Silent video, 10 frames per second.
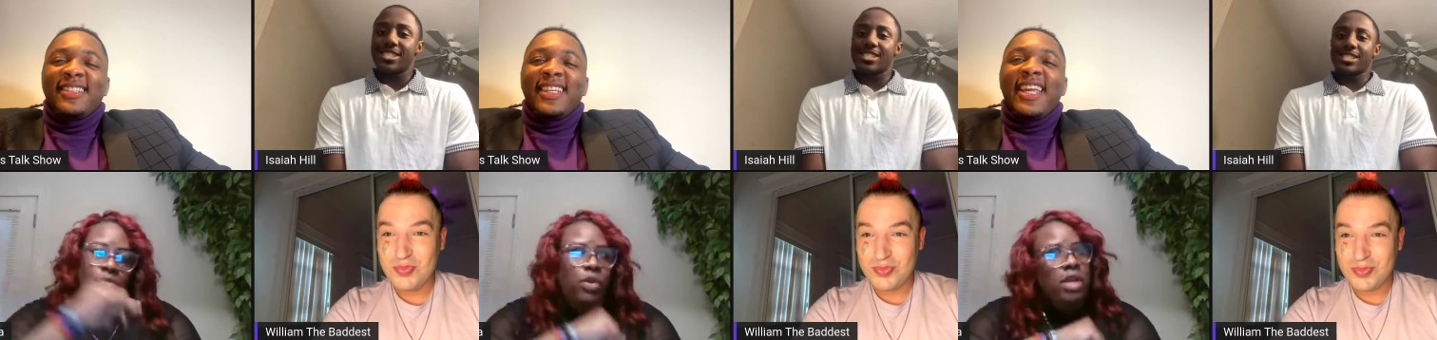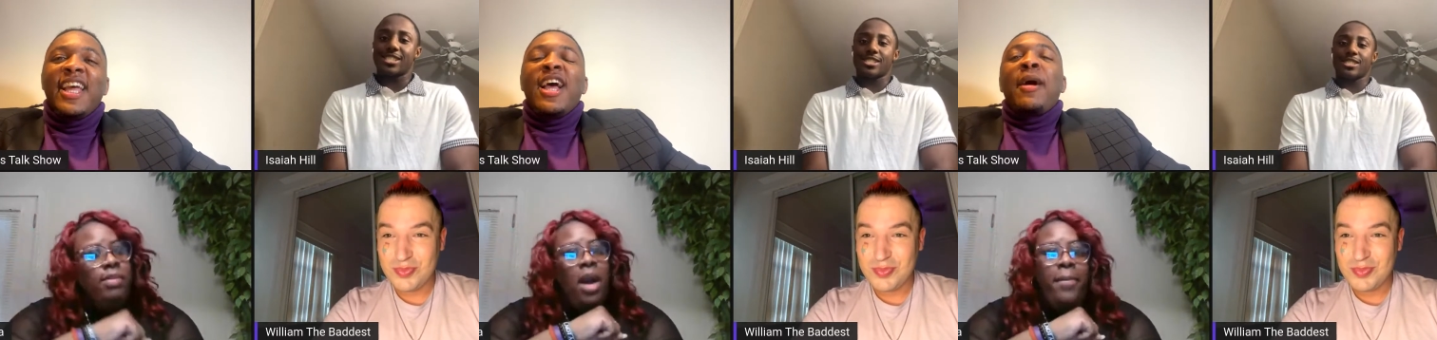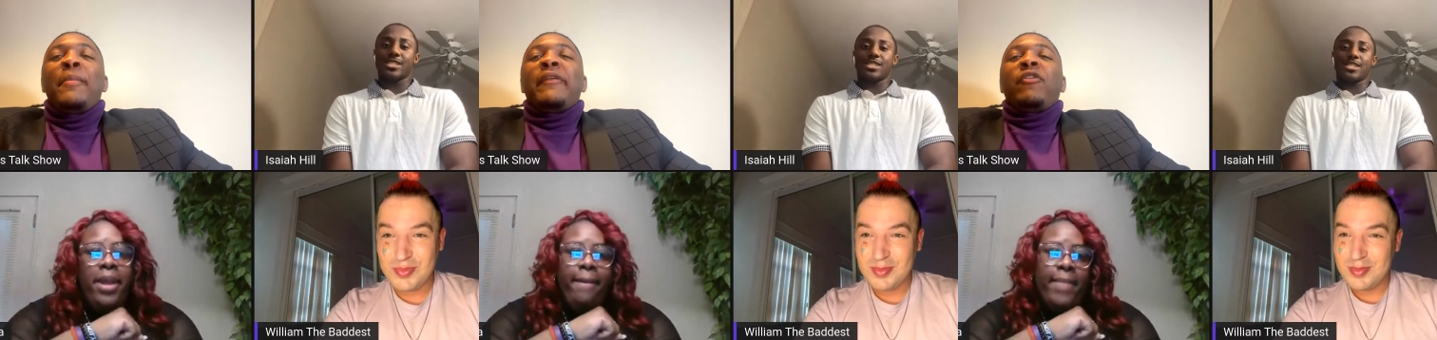Speaker 1: We even gonna
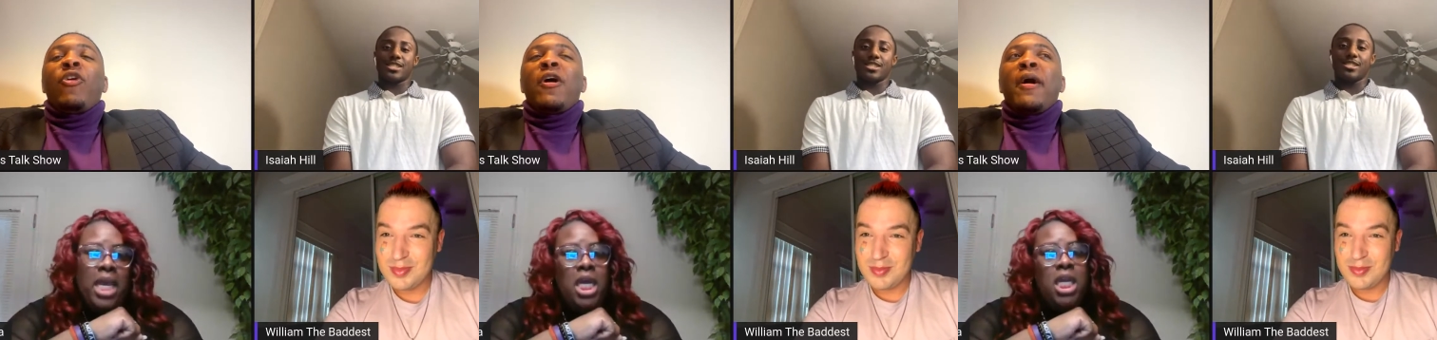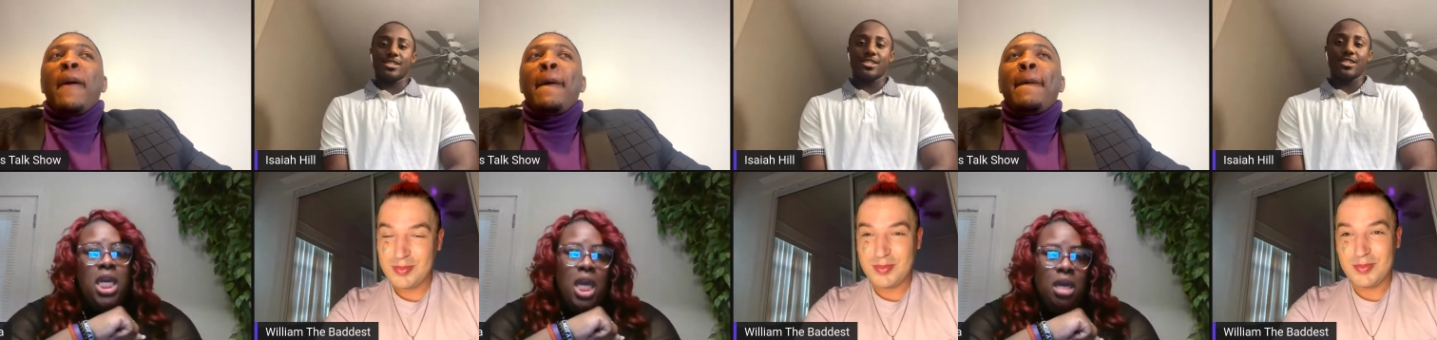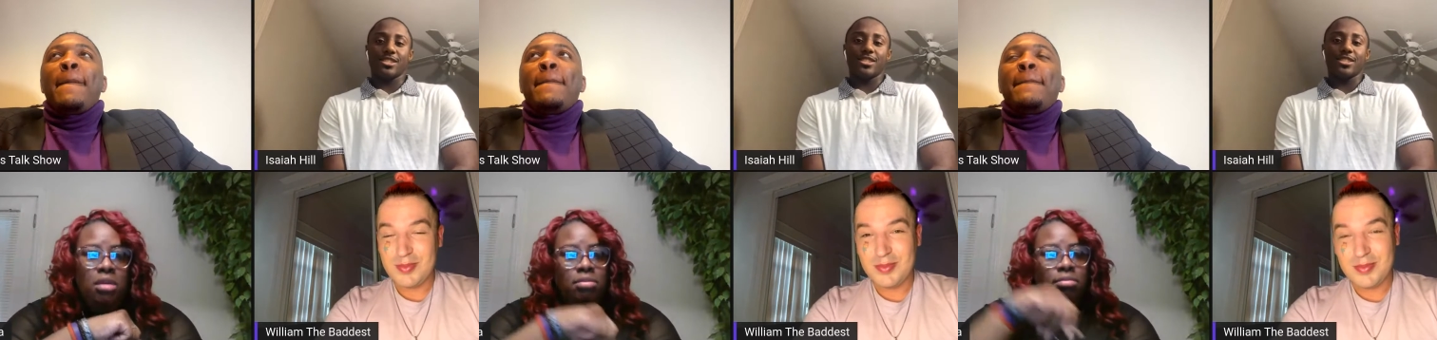Before, be a millionaire.
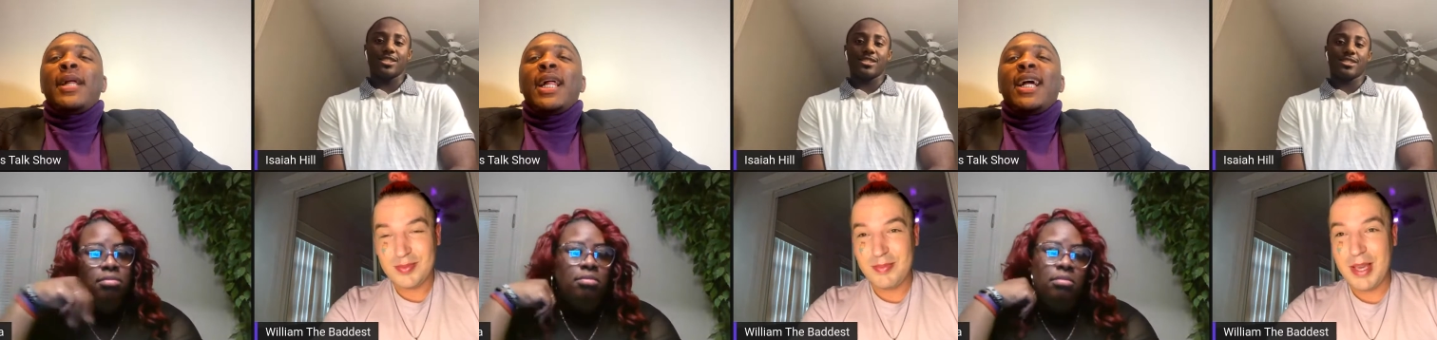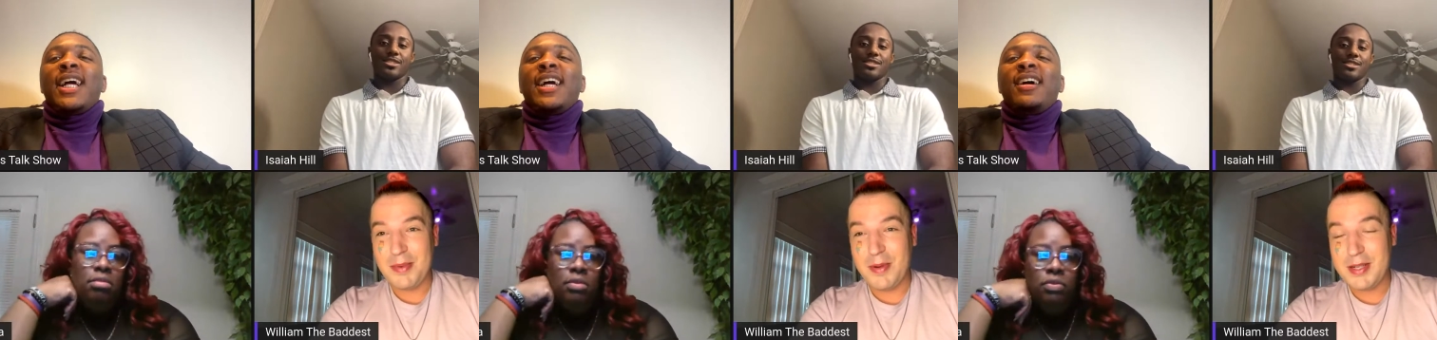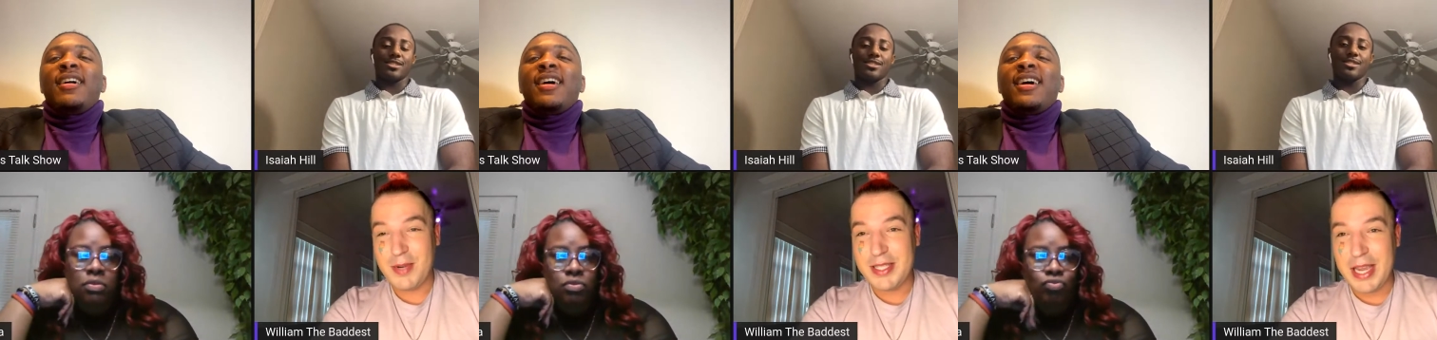
Speaker 2: Baby, we we
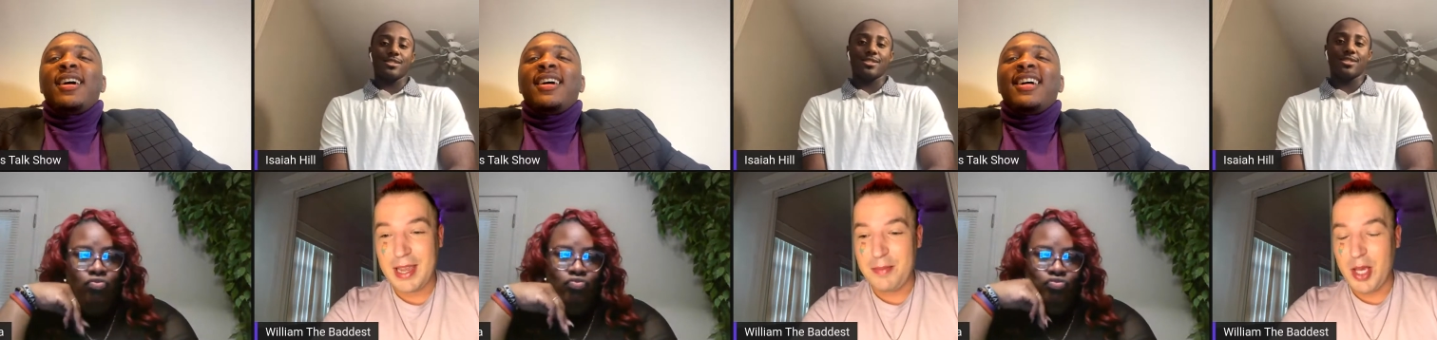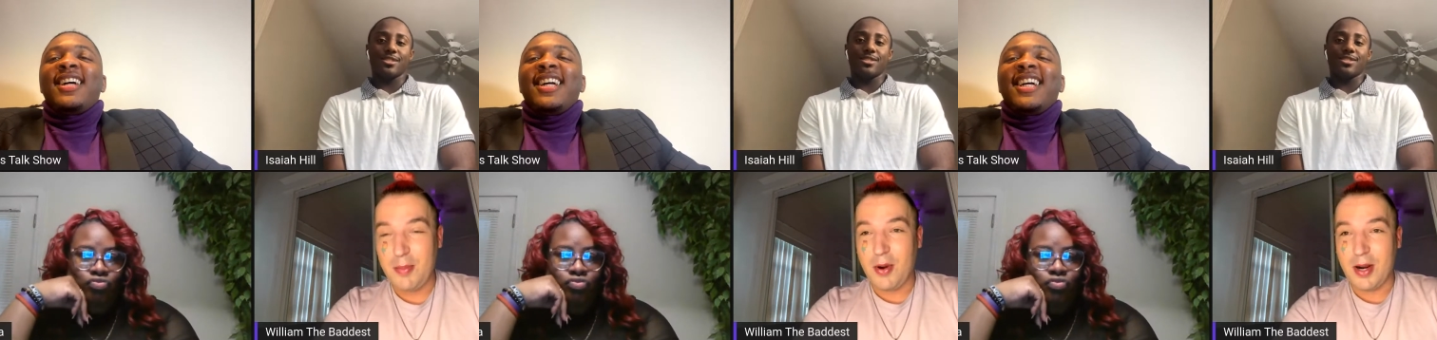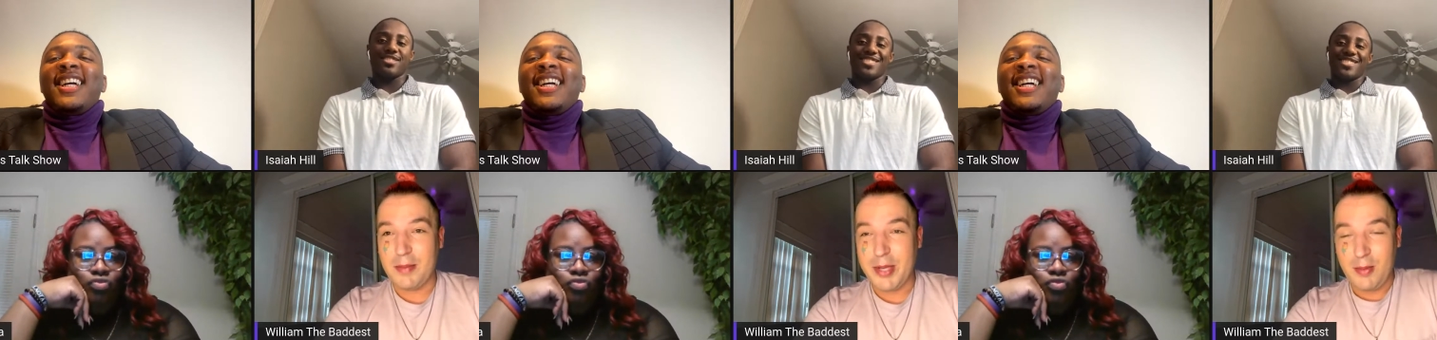taking billboard.
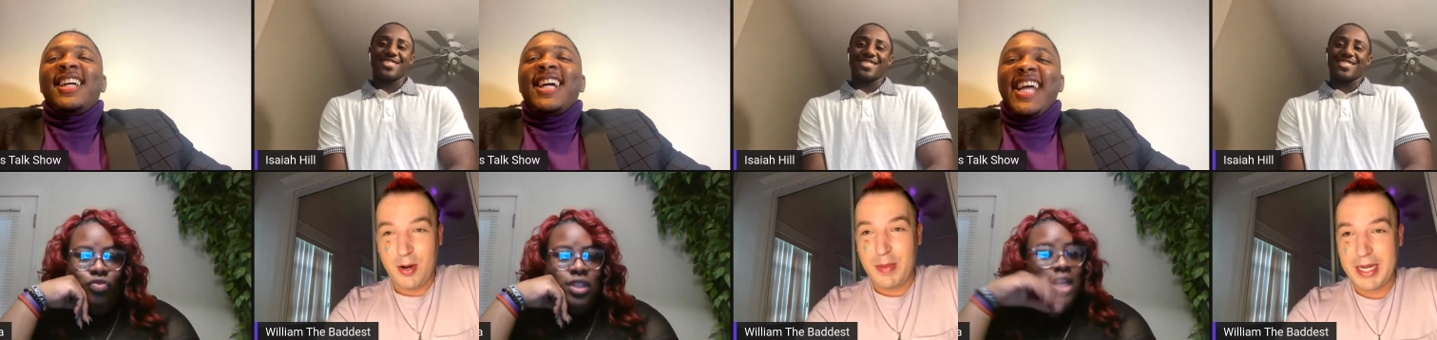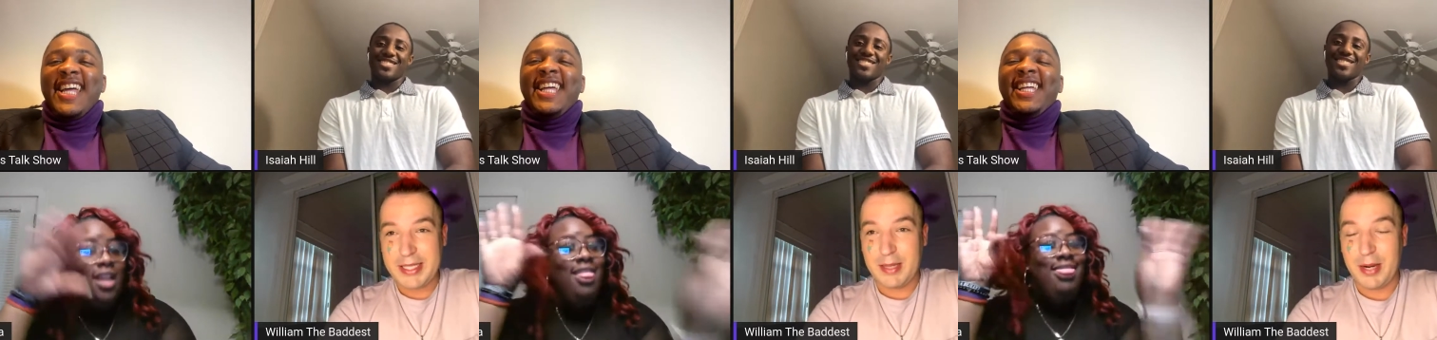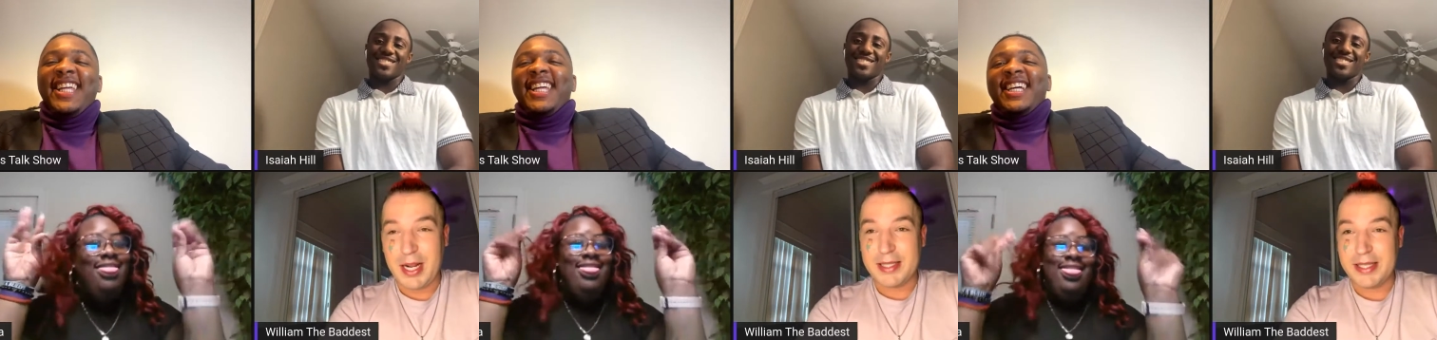Billboard by December. I
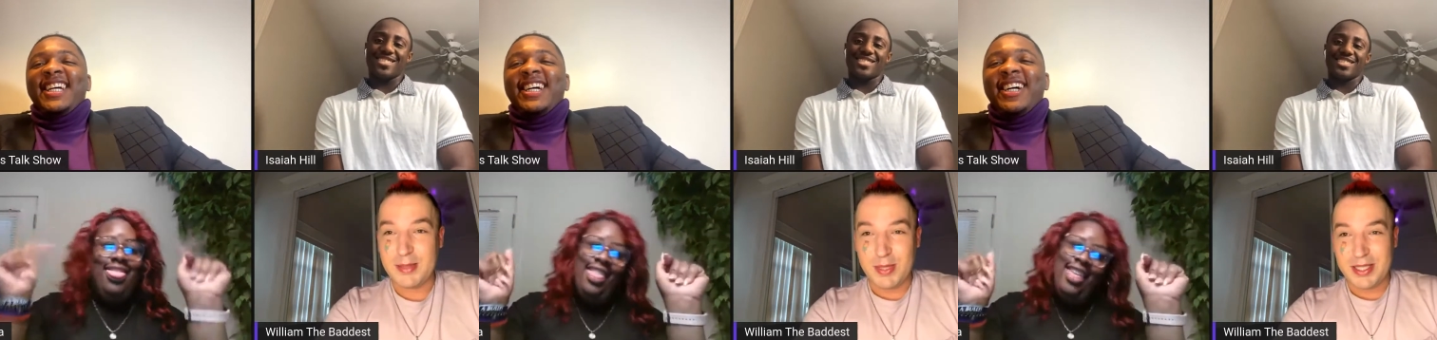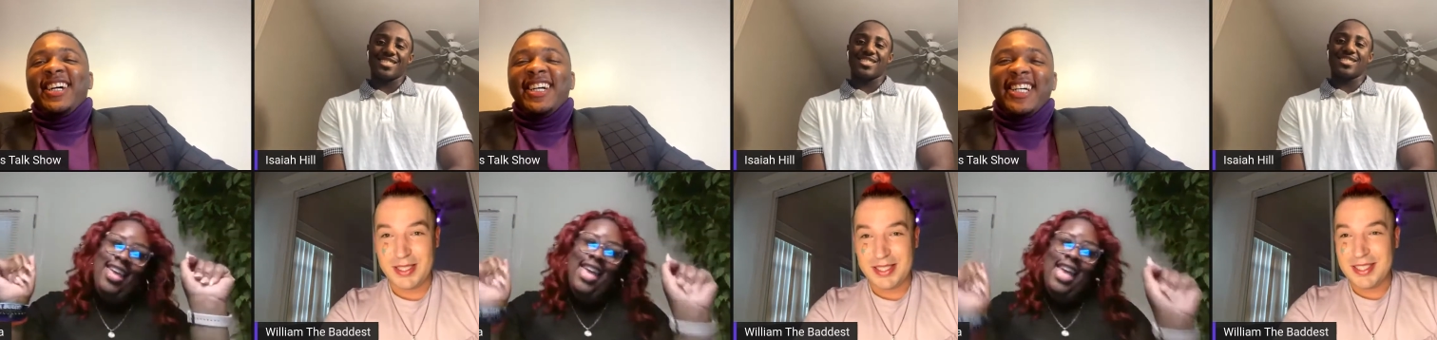got six months.